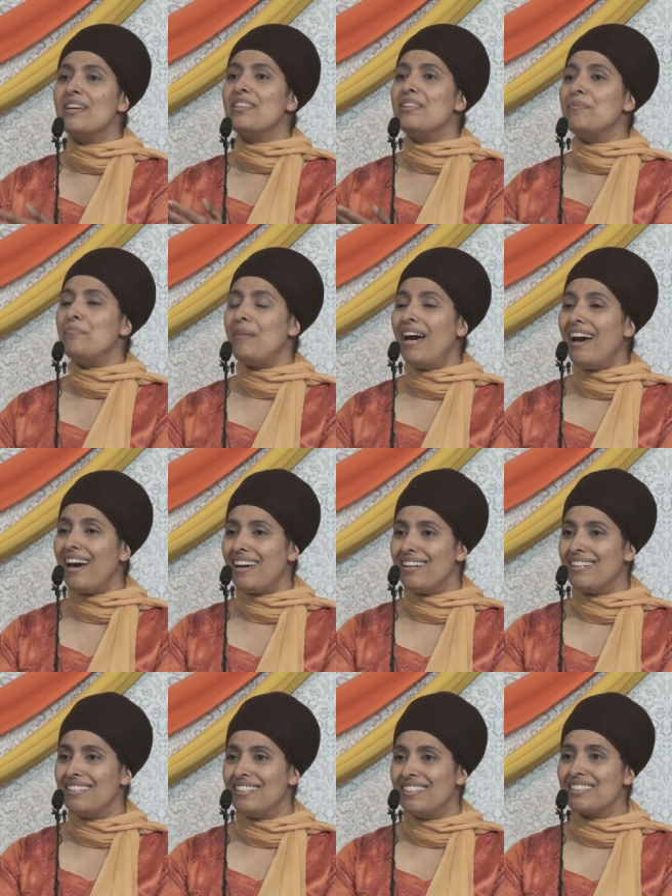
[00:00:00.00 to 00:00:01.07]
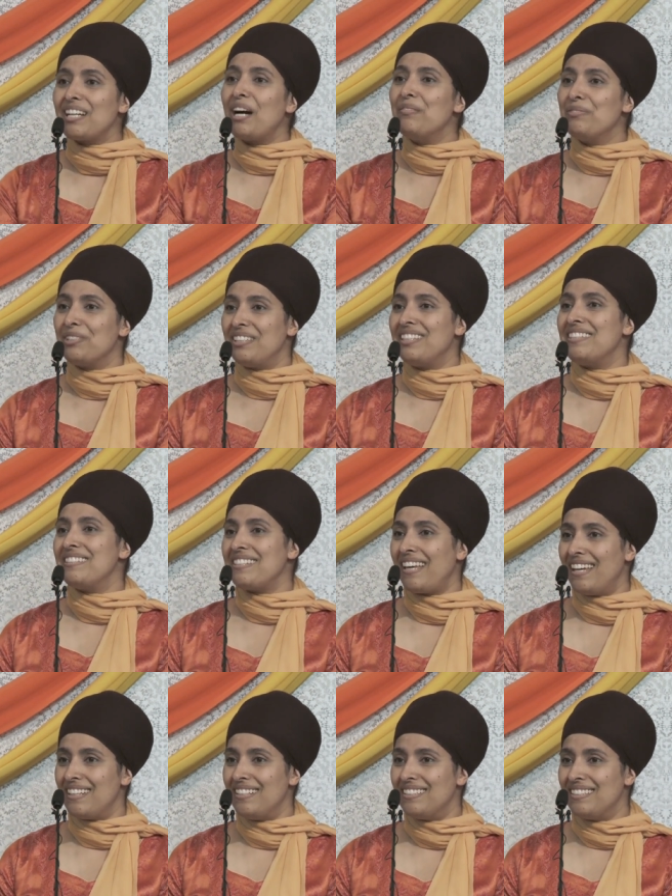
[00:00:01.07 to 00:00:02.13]
the man covered his
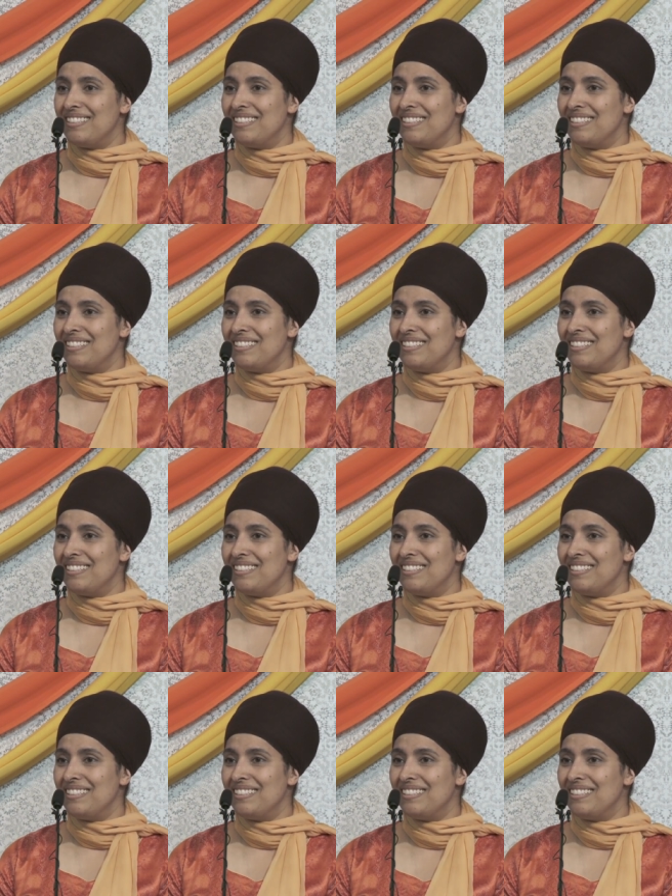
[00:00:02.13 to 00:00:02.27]
head